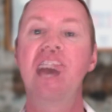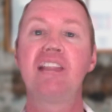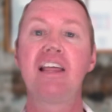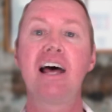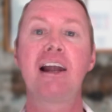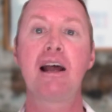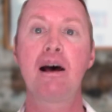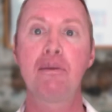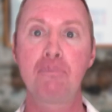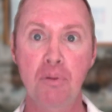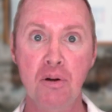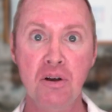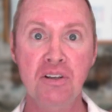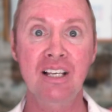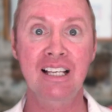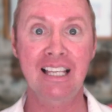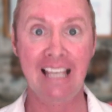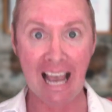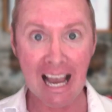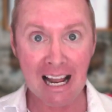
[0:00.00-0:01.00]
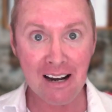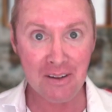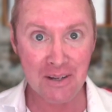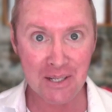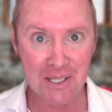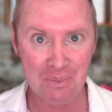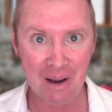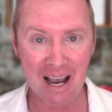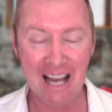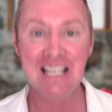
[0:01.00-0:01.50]
that a person can
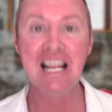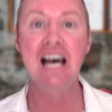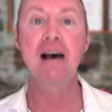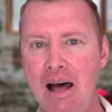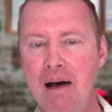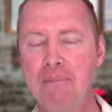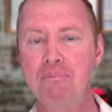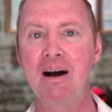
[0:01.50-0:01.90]
lose weight